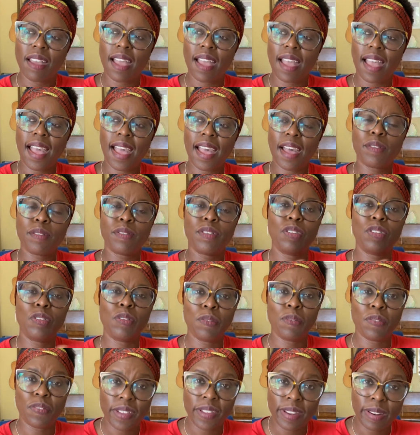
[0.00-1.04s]
How do you
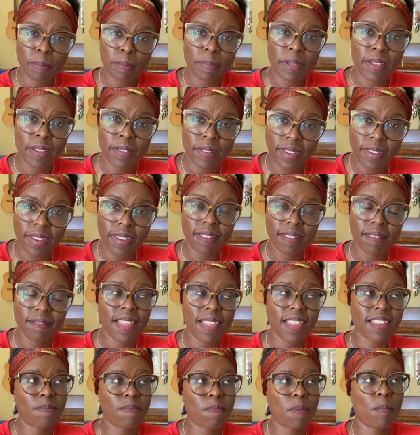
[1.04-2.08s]
feel about it?
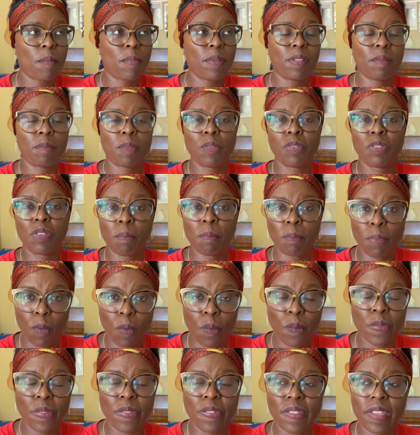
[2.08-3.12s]
That's probably the most
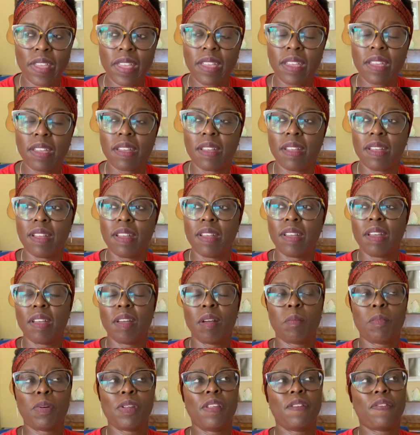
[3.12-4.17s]
important thing.
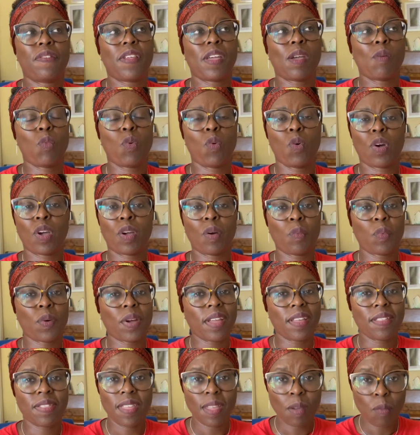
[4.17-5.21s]
But if they walk
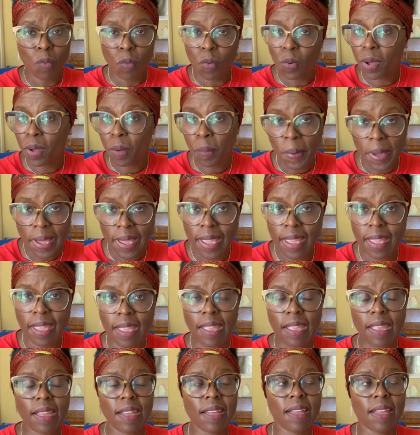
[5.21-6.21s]
away, they walk away.